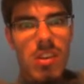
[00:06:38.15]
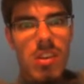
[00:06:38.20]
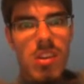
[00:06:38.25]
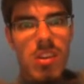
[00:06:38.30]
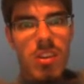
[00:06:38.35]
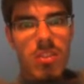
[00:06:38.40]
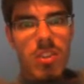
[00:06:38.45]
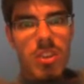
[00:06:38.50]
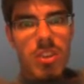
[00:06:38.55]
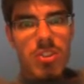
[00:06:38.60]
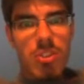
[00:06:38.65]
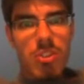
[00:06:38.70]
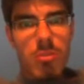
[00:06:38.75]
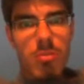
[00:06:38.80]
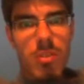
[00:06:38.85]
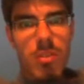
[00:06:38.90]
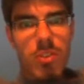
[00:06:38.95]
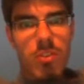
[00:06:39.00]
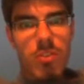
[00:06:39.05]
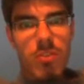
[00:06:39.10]
ecological
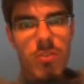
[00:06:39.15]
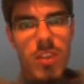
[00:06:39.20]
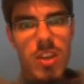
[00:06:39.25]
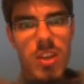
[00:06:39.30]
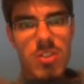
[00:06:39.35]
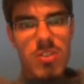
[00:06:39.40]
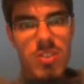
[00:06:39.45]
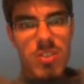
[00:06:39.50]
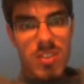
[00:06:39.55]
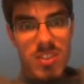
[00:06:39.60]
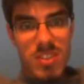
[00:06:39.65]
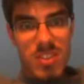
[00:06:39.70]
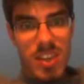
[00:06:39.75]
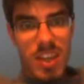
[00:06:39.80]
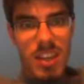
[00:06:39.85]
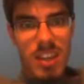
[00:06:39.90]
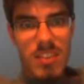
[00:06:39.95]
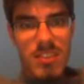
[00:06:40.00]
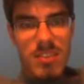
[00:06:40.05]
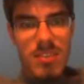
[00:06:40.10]
preservation
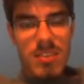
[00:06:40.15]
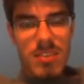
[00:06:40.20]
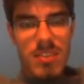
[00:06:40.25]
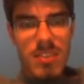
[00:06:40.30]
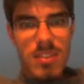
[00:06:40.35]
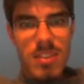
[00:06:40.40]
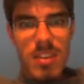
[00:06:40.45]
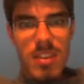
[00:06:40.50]
sites.